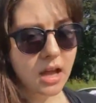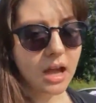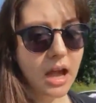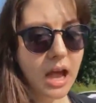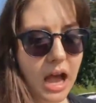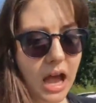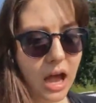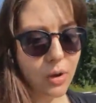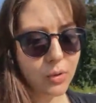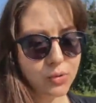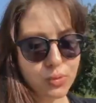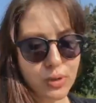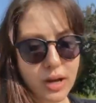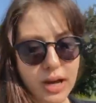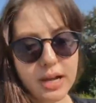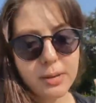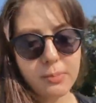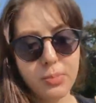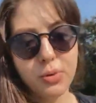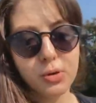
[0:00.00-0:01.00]
how do
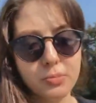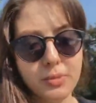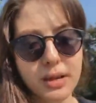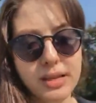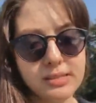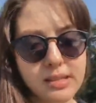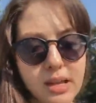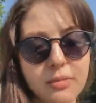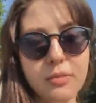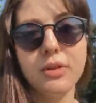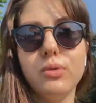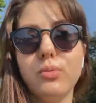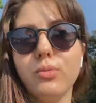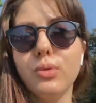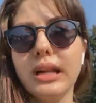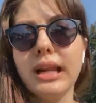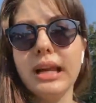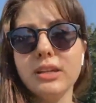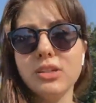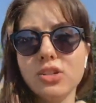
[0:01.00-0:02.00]
I put myself in
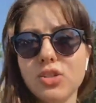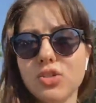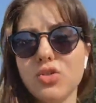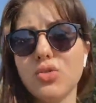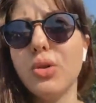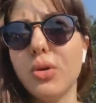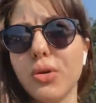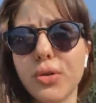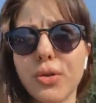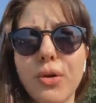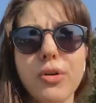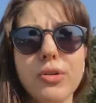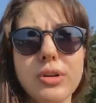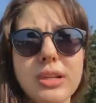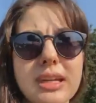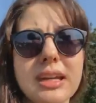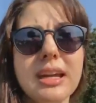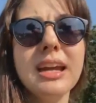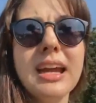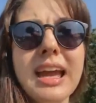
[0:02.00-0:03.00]
relation to
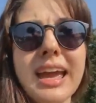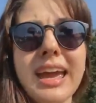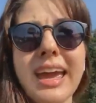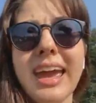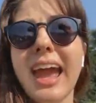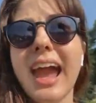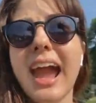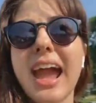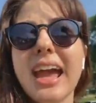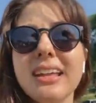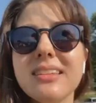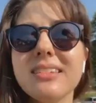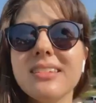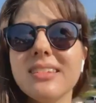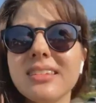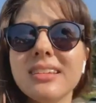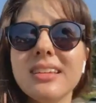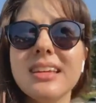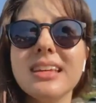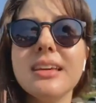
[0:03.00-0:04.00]
authority?
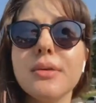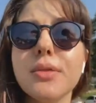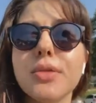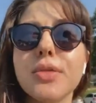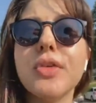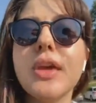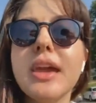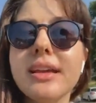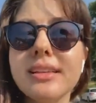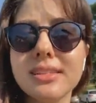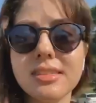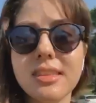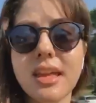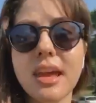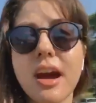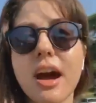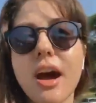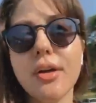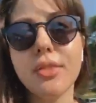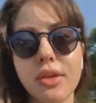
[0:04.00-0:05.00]
8 thinks
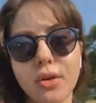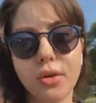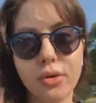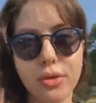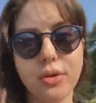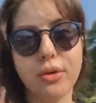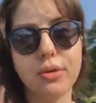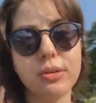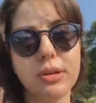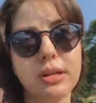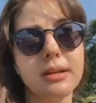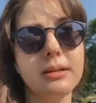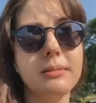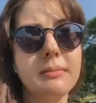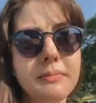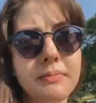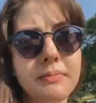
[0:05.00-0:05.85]
they are the authority.